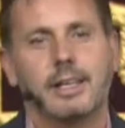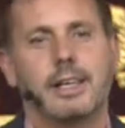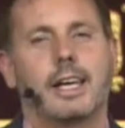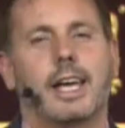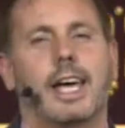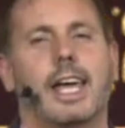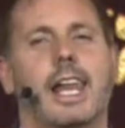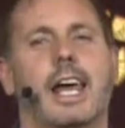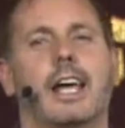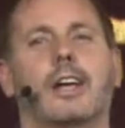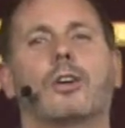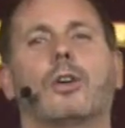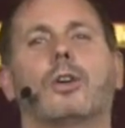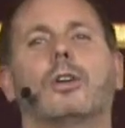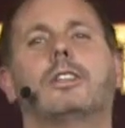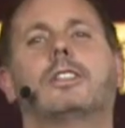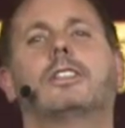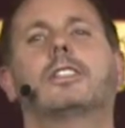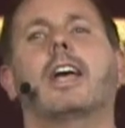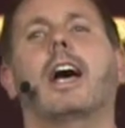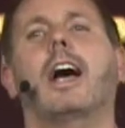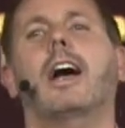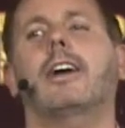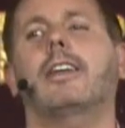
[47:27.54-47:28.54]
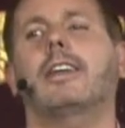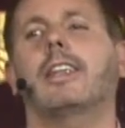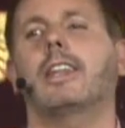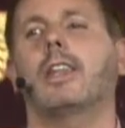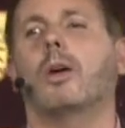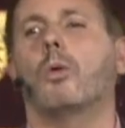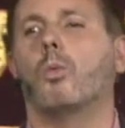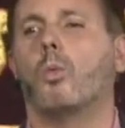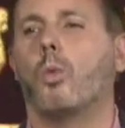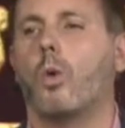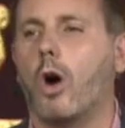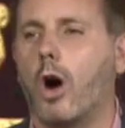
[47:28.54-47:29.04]
And I go down in
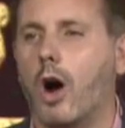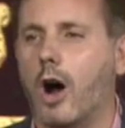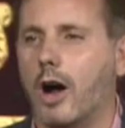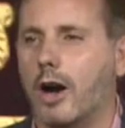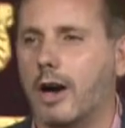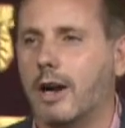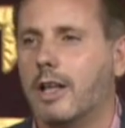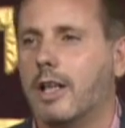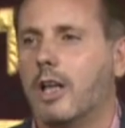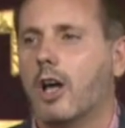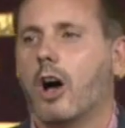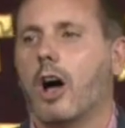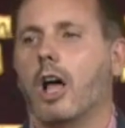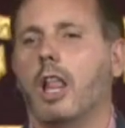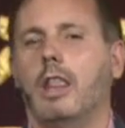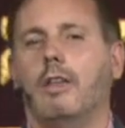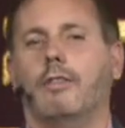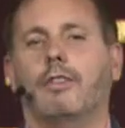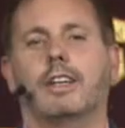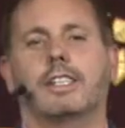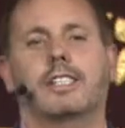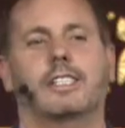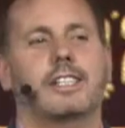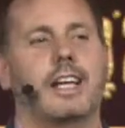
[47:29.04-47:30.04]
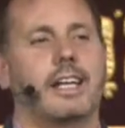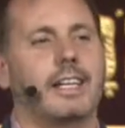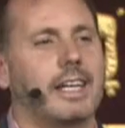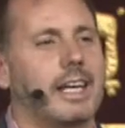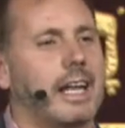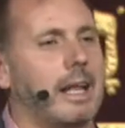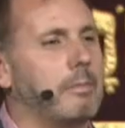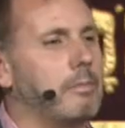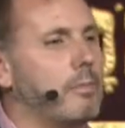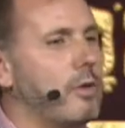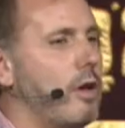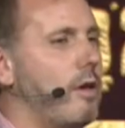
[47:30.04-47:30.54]
the water. All of a sudden,
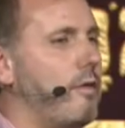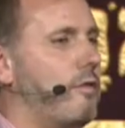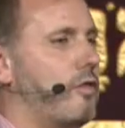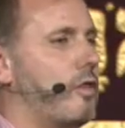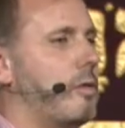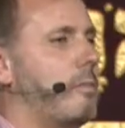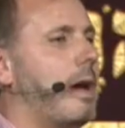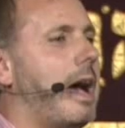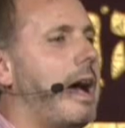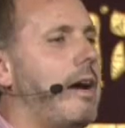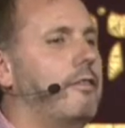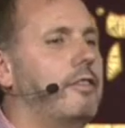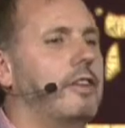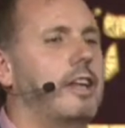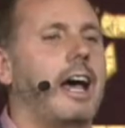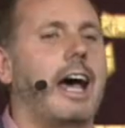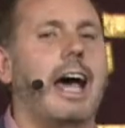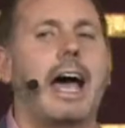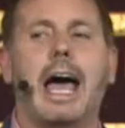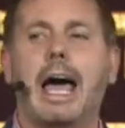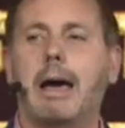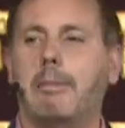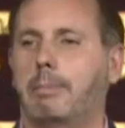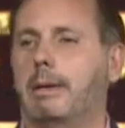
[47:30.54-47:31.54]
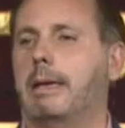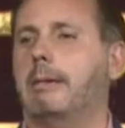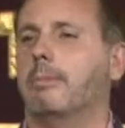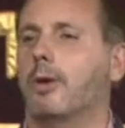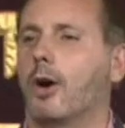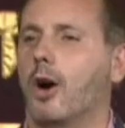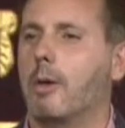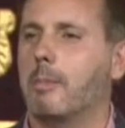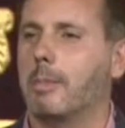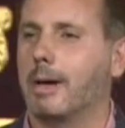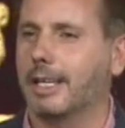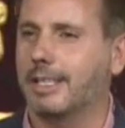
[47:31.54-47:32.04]
I move from having a happy
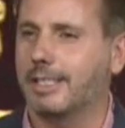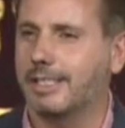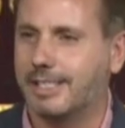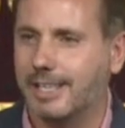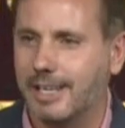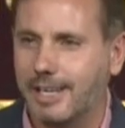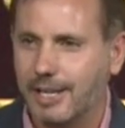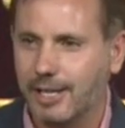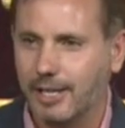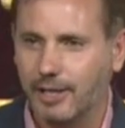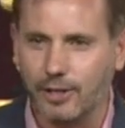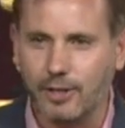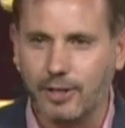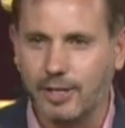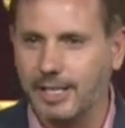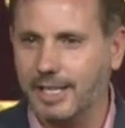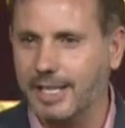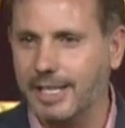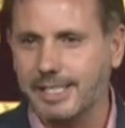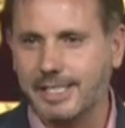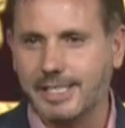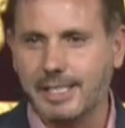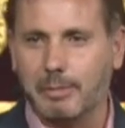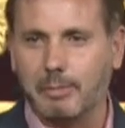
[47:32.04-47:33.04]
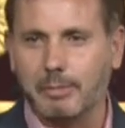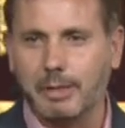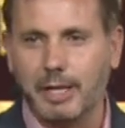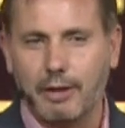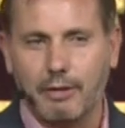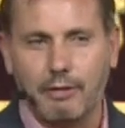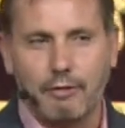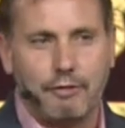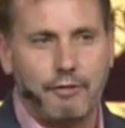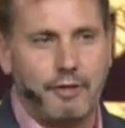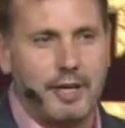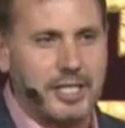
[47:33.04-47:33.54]
moment, looking at some
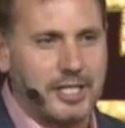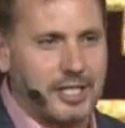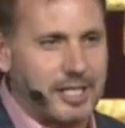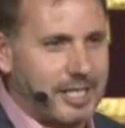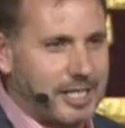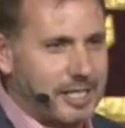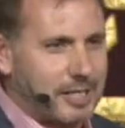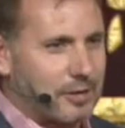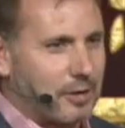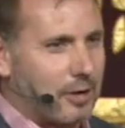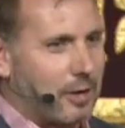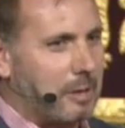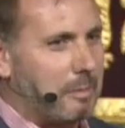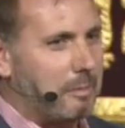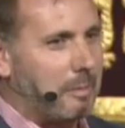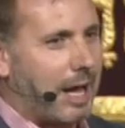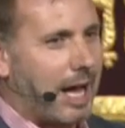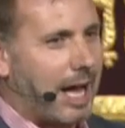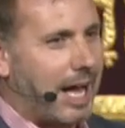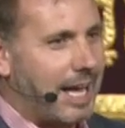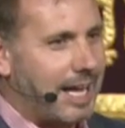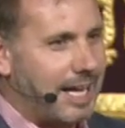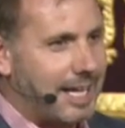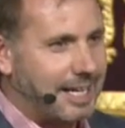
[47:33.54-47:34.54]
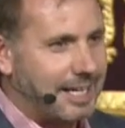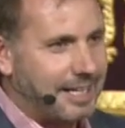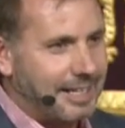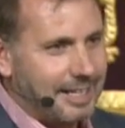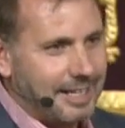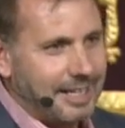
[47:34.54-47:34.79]
little fishies going by.